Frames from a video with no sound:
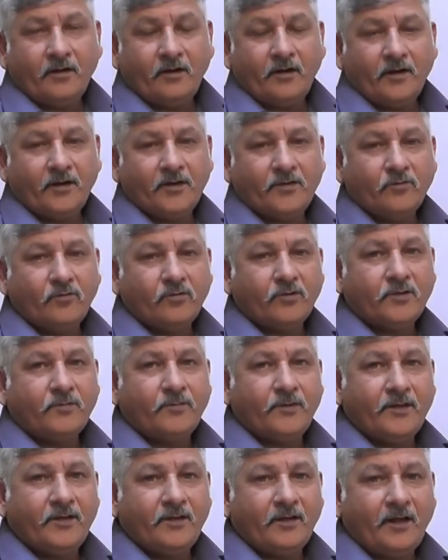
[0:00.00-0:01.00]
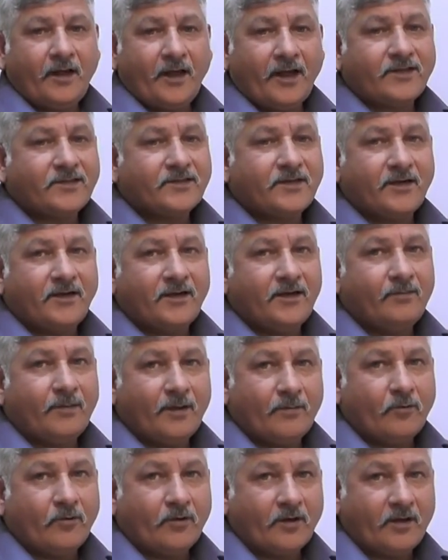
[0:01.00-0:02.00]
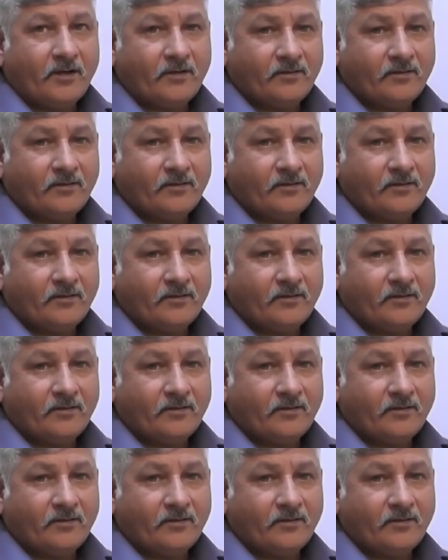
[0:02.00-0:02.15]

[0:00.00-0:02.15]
it is used with external memory.